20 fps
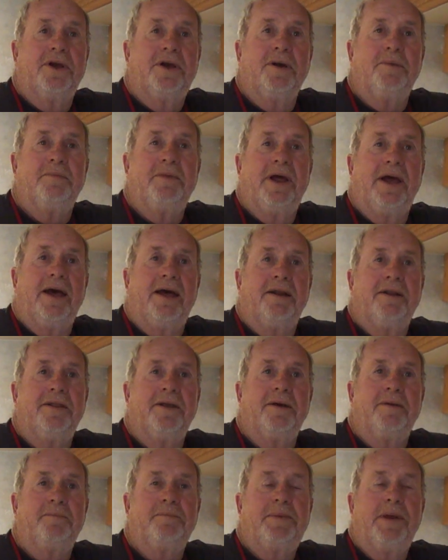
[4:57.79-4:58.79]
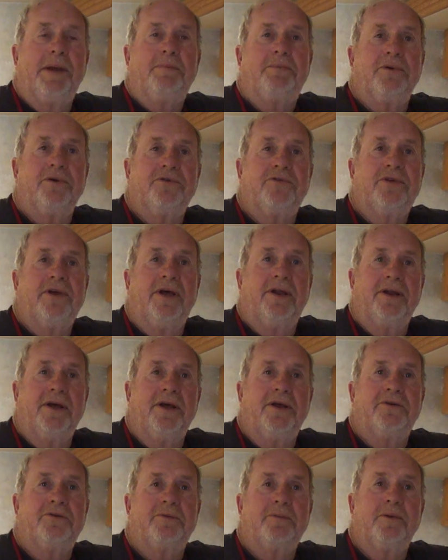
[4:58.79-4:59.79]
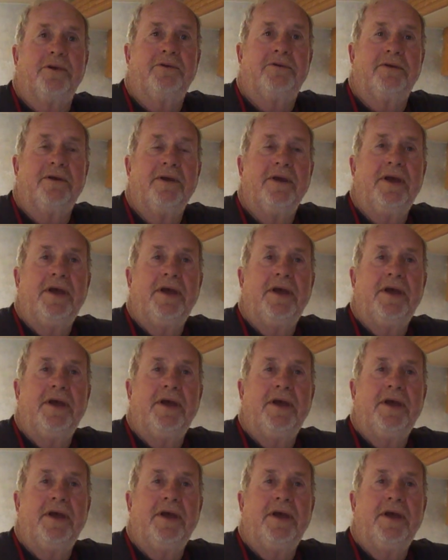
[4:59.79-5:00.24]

come down, the people to sell the instruments,